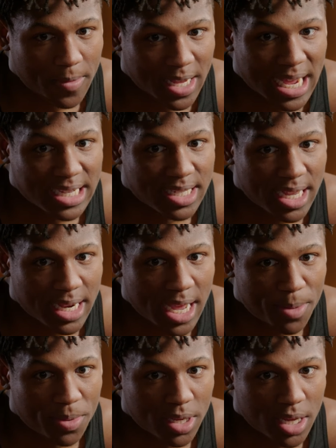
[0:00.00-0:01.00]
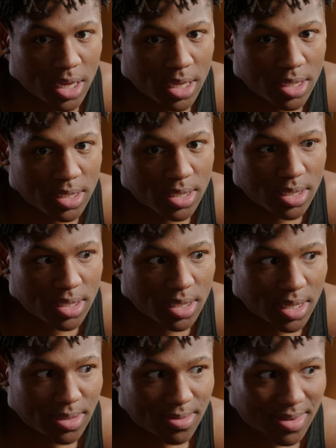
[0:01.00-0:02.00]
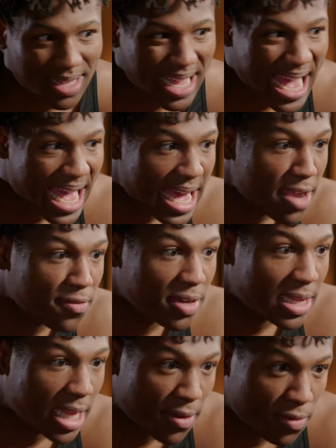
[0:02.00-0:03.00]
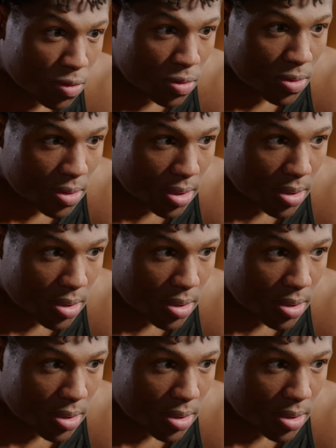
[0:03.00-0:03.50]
and i say that because at every level